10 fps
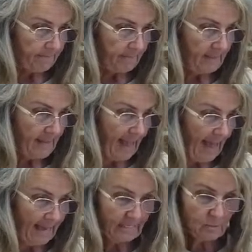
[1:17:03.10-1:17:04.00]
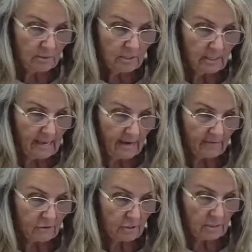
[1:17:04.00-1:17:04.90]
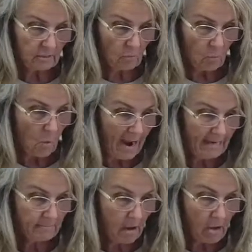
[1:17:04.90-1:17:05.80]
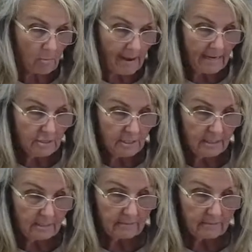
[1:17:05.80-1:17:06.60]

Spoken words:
Then the eyes was done out of just white Model Magic.